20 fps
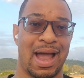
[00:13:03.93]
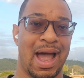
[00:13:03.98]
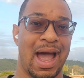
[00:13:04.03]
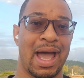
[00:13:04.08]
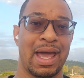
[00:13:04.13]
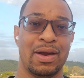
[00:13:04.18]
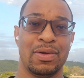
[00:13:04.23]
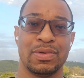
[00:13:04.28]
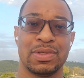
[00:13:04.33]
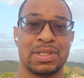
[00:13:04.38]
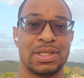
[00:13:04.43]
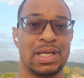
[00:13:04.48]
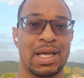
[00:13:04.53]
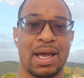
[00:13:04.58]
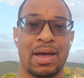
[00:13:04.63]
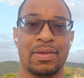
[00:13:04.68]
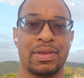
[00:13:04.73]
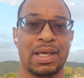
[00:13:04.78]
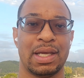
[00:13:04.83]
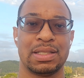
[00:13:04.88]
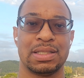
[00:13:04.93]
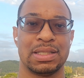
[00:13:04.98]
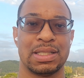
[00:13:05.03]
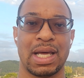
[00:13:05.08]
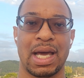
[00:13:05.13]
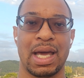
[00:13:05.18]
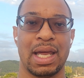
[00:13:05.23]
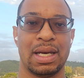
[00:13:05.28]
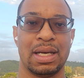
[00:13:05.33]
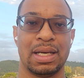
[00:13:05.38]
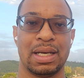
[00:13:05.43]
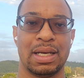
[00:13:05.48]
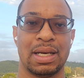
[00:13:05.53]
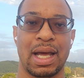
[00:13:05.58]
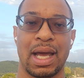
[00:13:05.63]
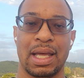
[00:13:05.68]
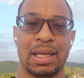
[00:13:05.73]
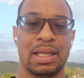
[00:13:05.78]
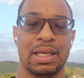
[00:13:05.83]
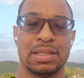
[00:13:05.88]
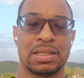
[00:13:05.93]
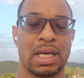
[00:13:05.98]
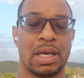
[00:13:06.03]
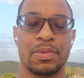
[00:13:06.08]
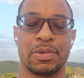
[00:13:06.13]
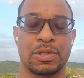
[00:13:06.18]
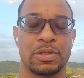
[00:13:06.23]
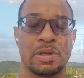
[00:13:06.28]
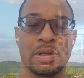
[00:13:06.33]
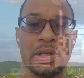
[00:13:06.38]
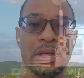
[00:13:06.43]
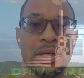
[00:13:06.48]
I don't see how that's not Hyliion's Hypertruck